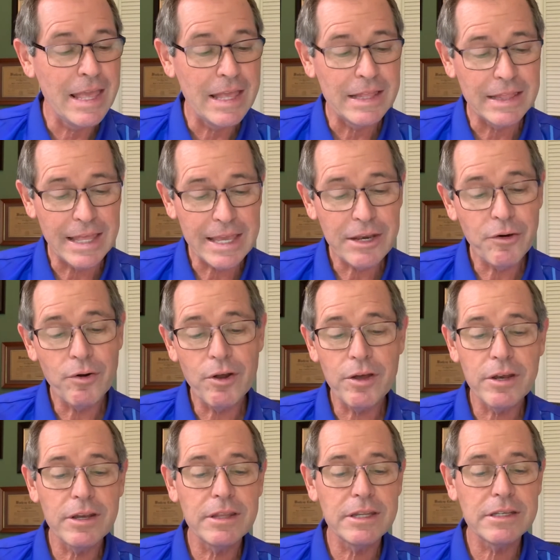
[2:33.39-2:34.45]
Later
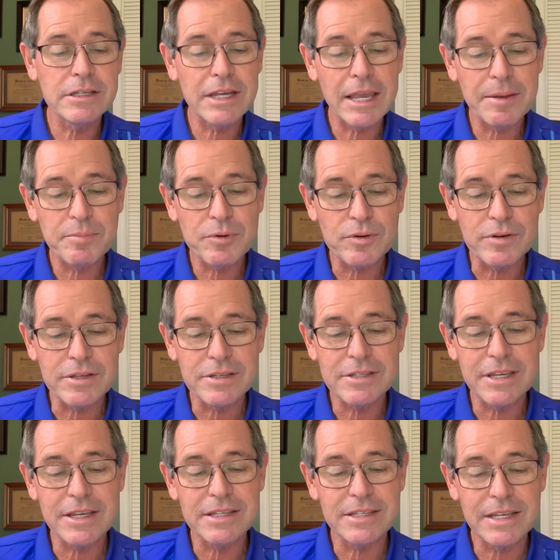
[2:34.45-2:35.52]
on in the chapter, it
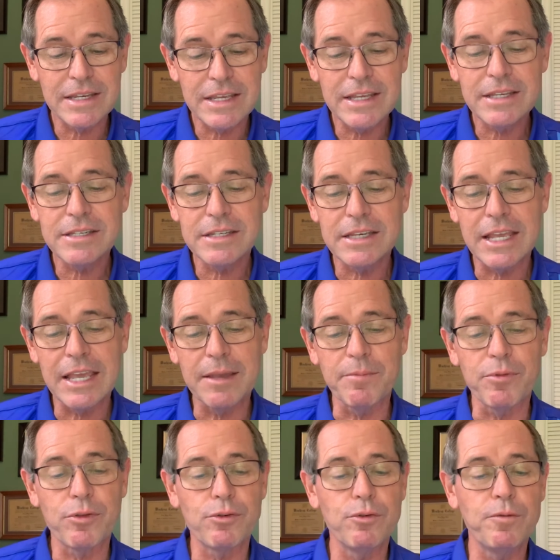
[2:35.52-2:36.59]
says, In his name,
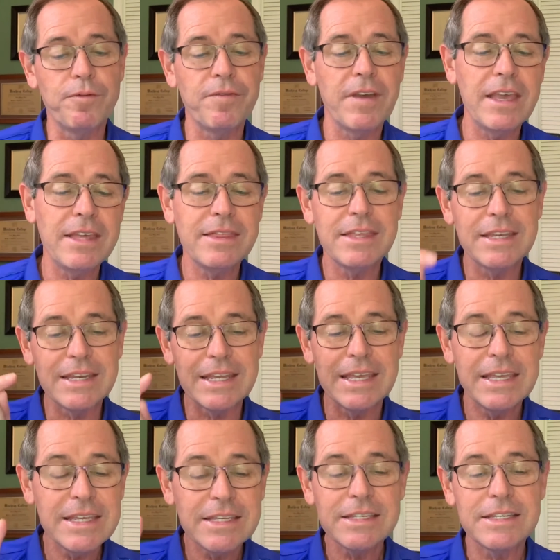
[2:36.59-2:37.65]
through faith in
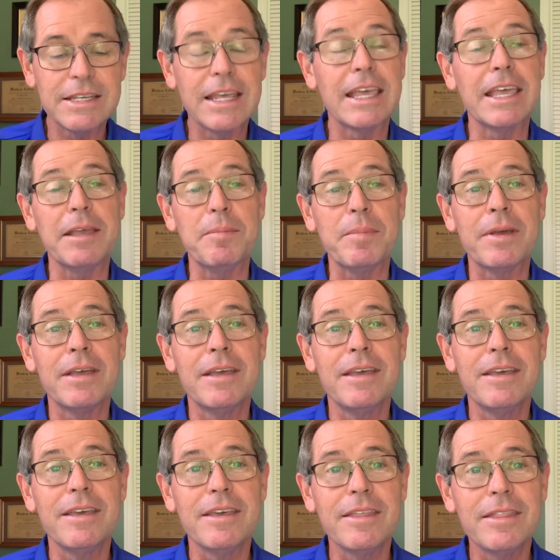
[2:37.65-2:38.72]
his name,
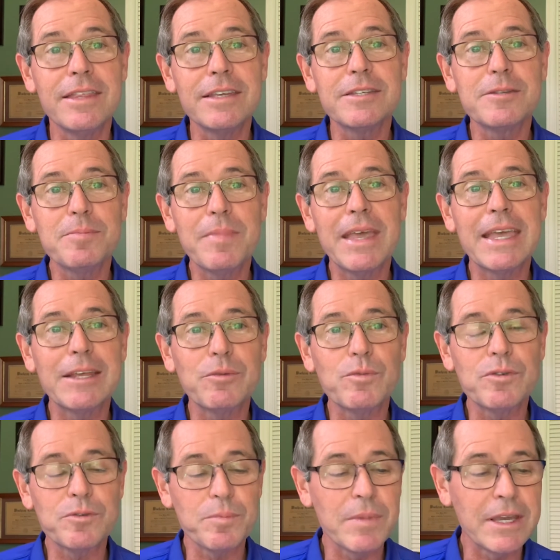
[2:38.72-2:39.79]
this man
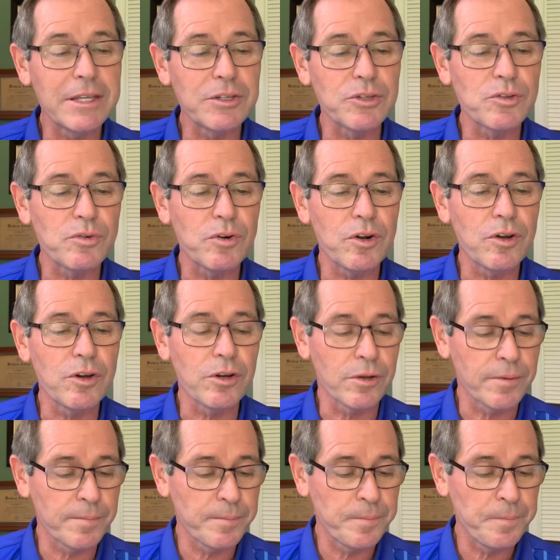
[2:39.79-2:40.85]
was made strong.
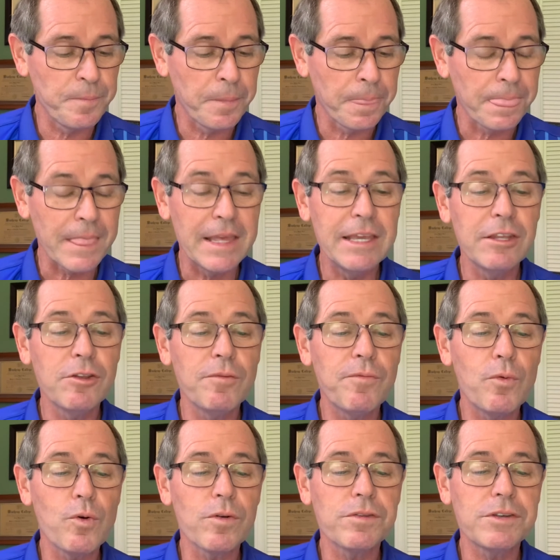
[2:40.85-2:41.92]
In the
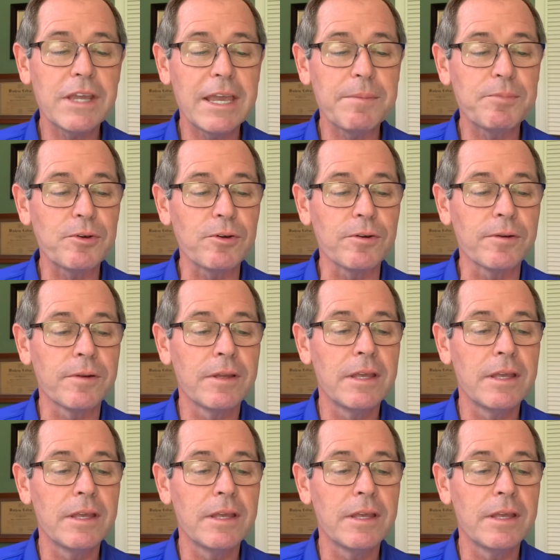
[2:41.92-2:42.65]
fourth chapter,